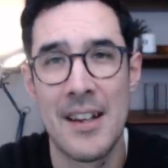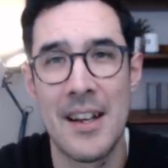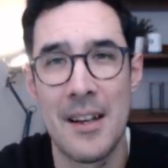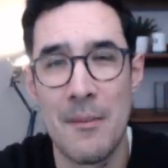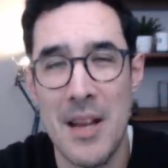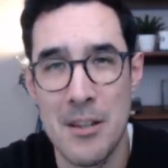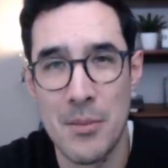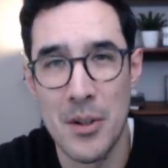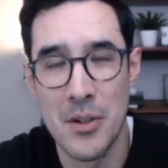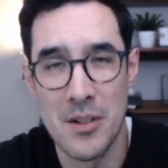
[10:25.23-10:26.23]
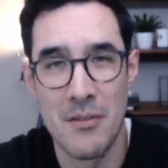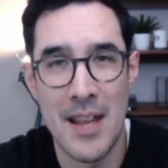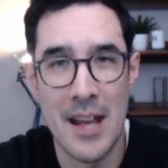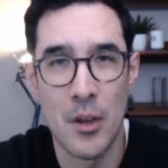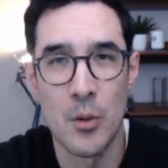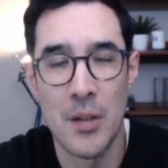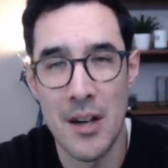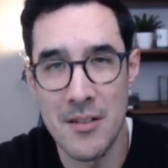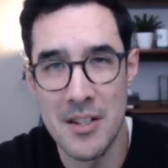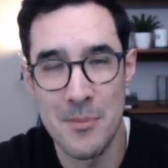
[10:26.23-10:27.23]
Um, that's because their local
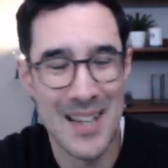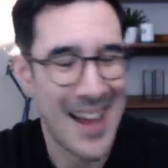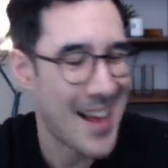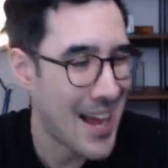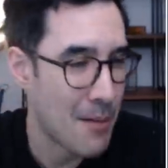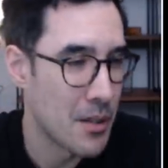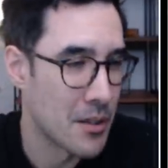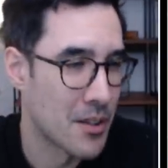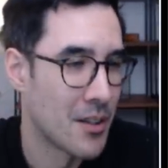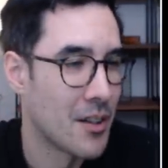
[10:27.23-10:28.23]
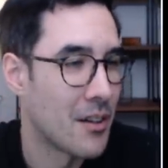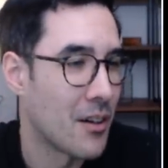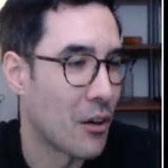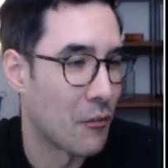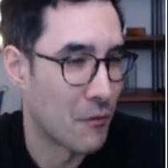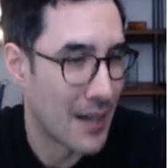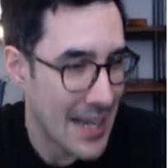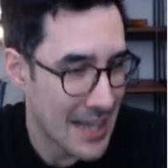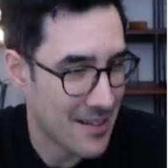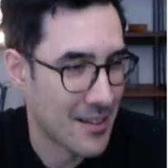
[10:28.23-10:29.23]
currency has been hammered of
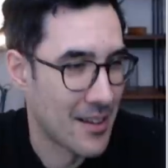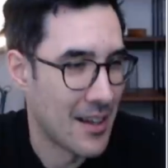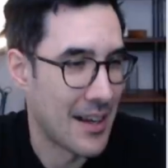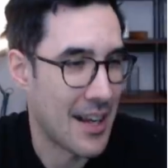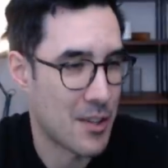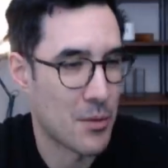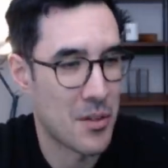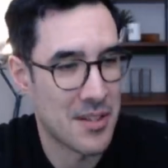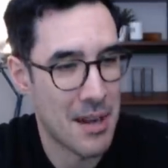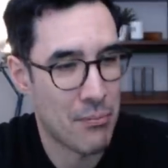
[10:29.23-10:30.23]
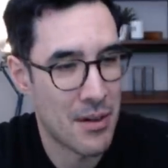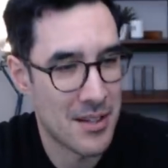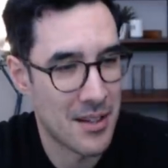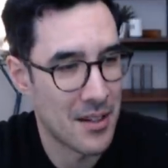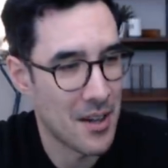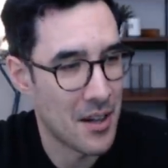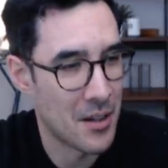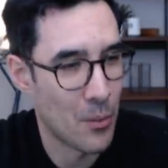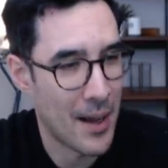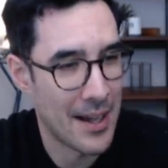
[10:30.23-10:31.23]
late, and that's because their president
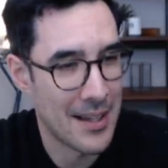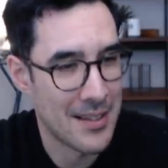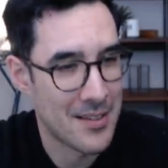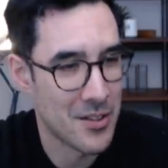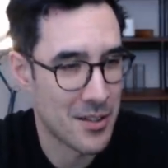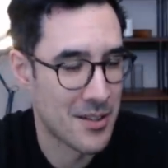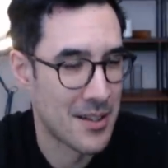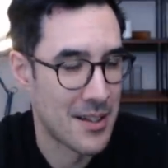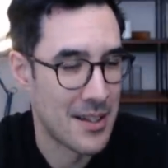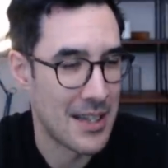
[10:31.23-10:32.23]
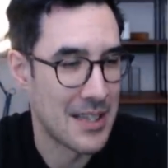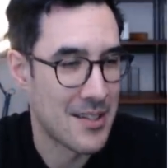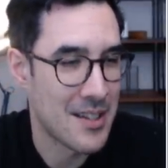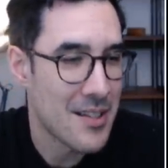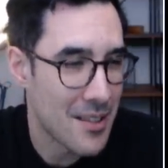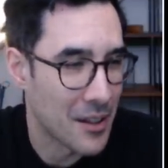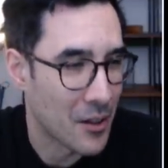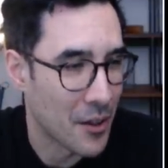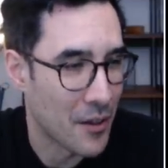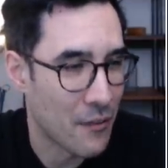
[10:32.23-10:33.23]
Erdogan is just
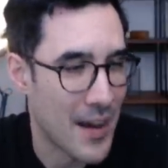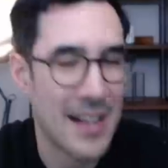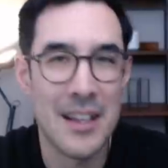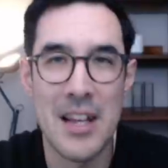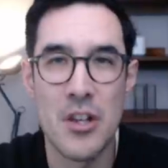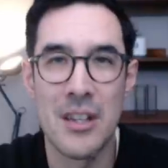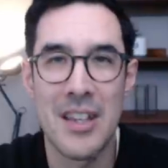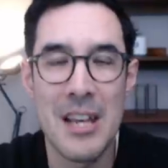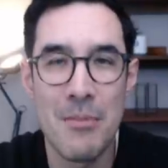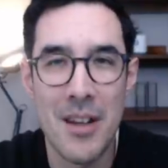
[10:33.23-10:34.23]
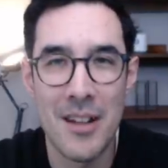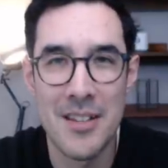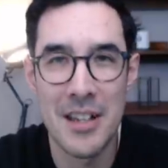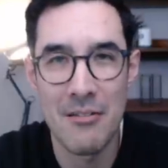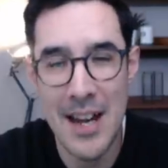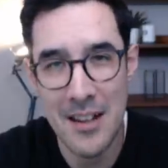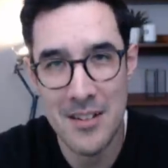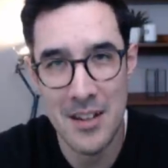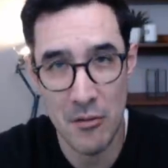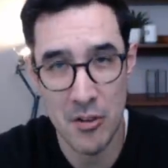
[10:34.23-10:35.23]
insistent on the fact that they should keep cutting
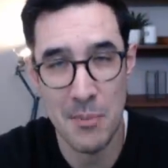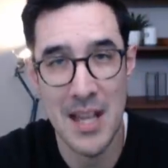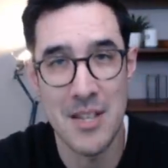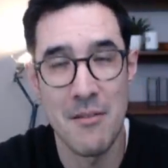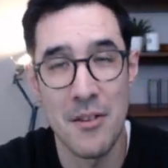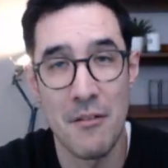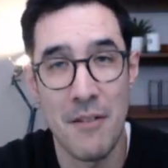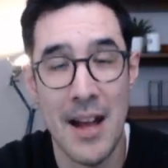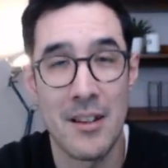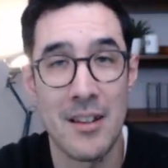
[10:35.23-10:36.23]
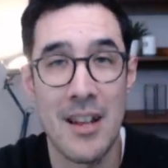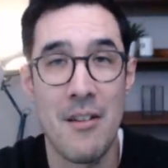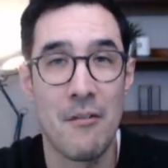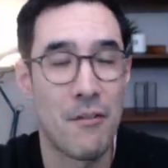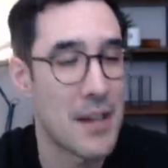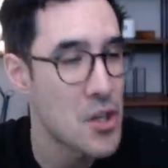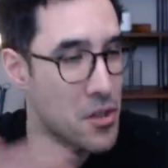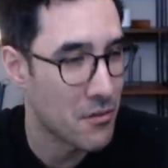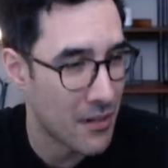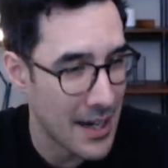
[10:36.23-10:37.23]
rates, irrespective of the fact that their
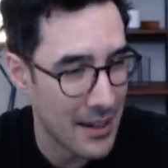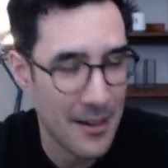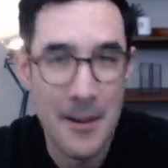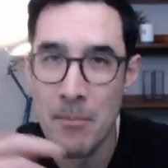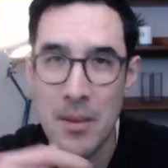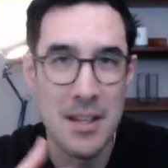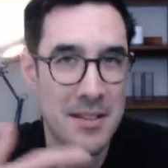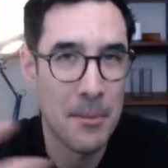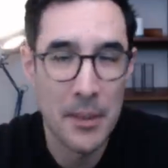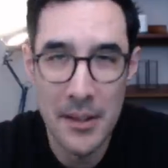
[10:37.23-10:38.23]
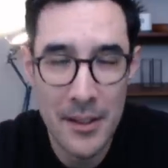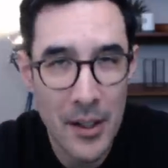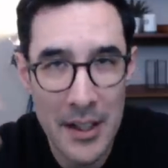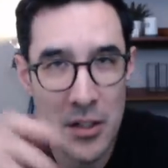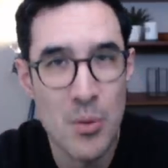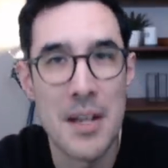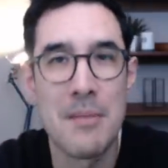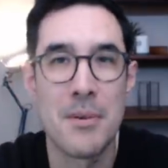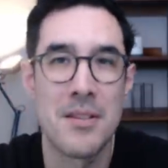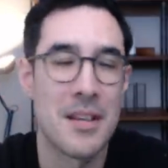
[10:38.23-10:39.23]
inflation rate is up at the kind of
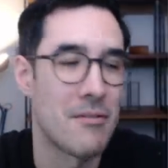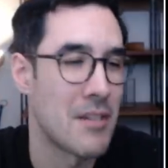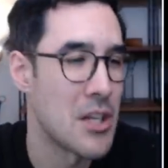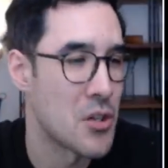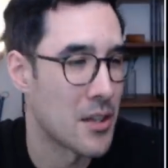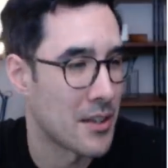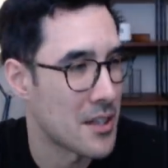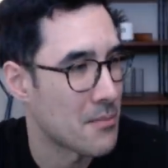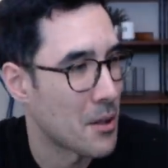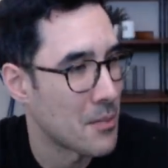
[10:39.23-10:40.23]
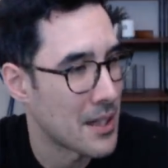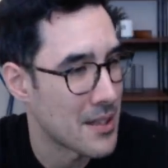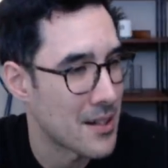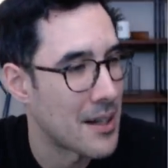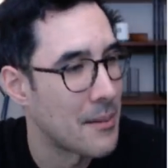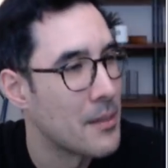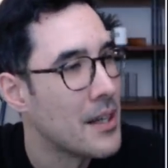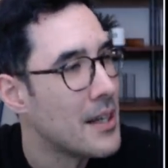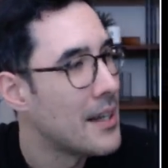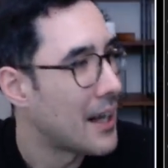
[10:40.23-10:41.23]
20% region at this moment in time.
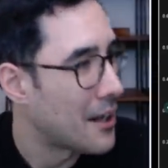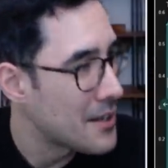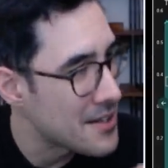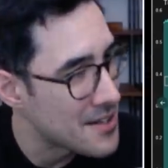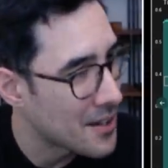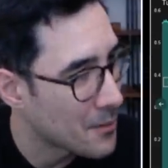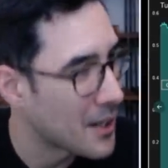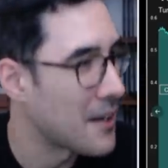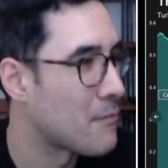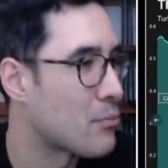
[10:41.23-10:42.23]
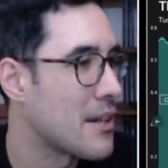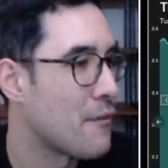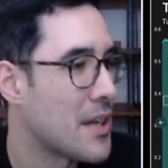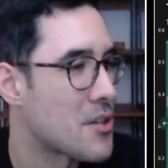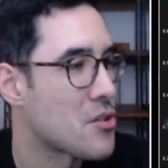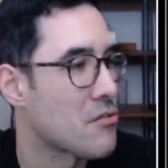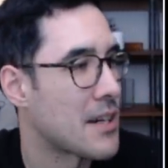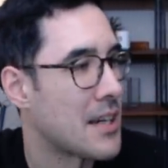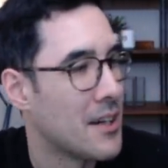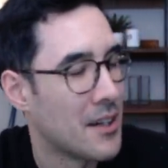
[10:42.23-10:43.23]
Uh, this is a kind of brief
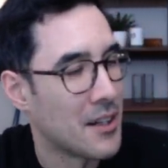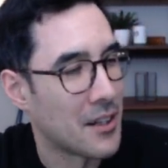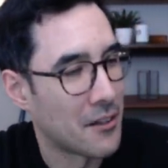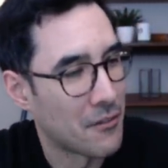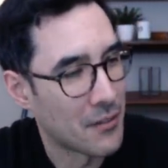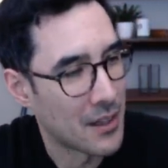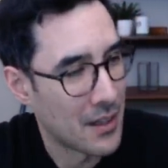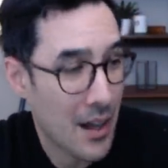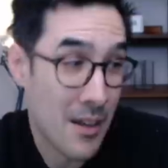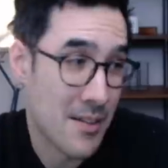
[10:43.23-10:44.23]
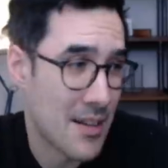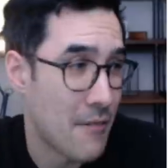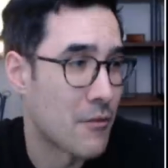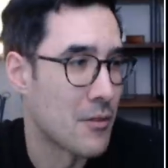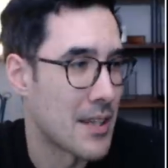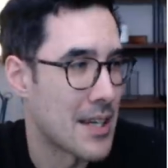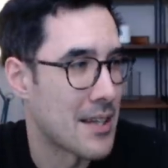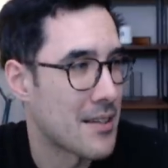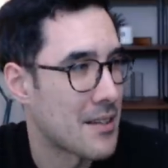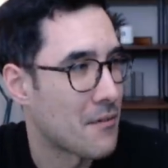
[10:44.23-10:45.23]
history of the last several
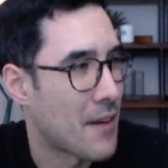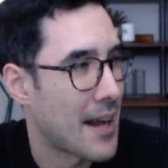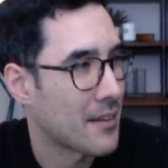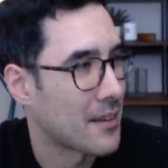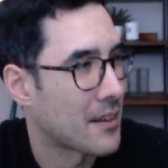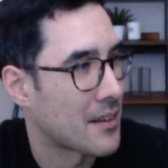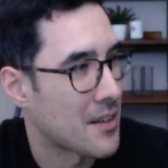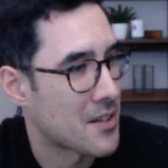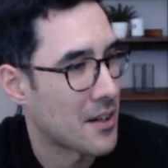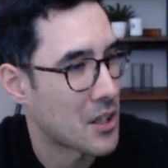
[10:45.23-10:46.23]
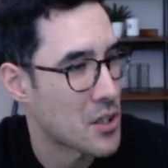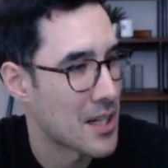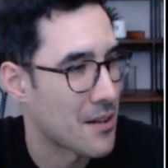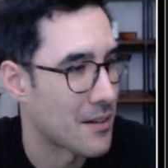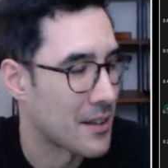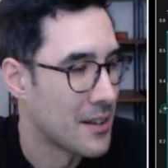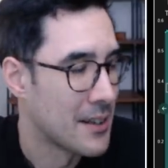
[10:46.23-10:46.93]
years. In fact, the, the Turkish lira.